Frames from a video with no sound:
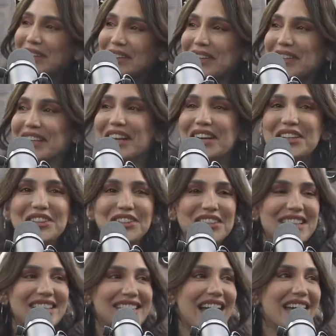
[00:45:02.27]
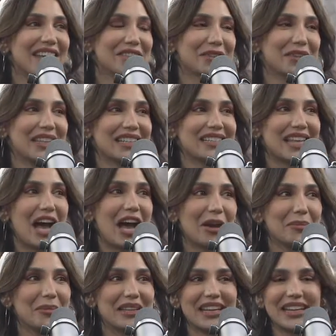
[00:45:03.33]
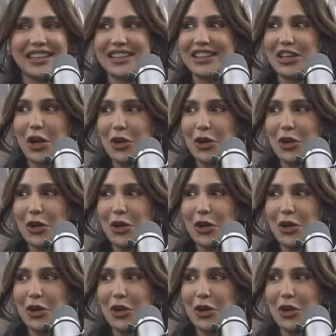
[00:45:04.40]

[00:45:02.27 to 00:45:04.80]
my God, you're going to title this Amena and the